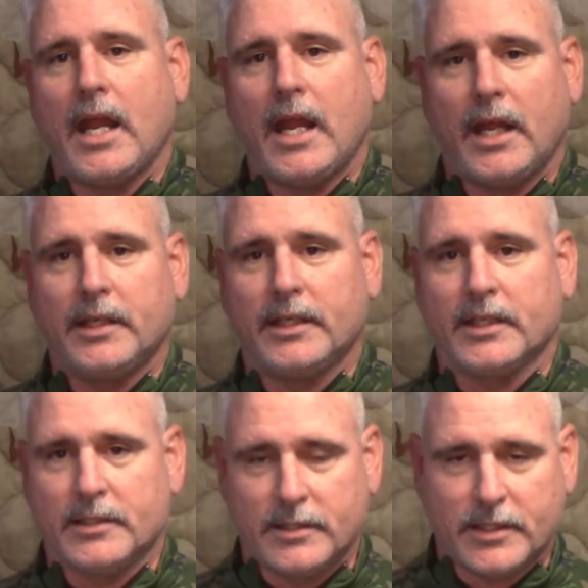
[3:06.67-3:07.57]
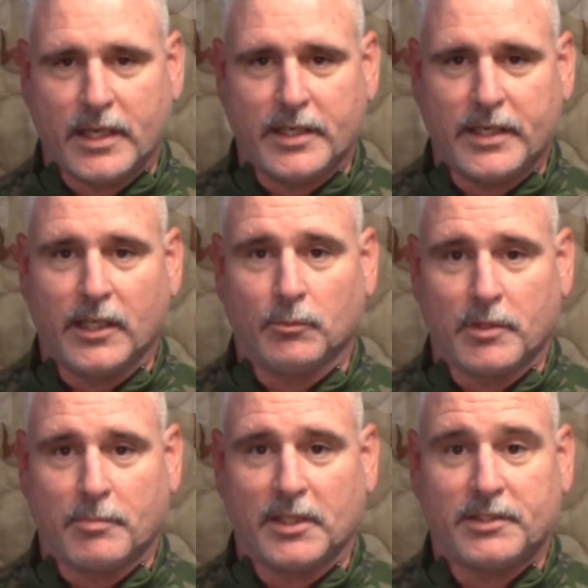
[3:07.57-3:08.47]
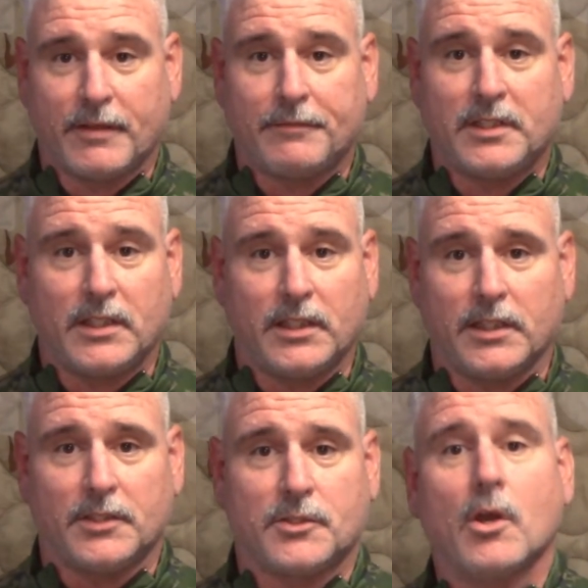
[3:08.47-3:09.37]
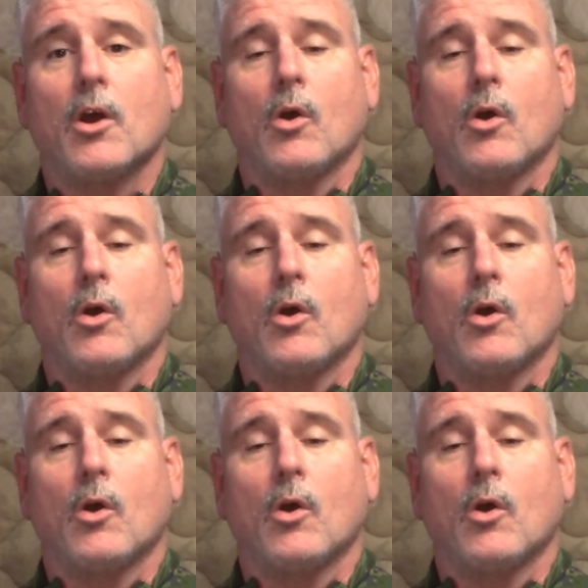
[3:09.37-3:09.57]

and get nailed with a bunch of FTEs,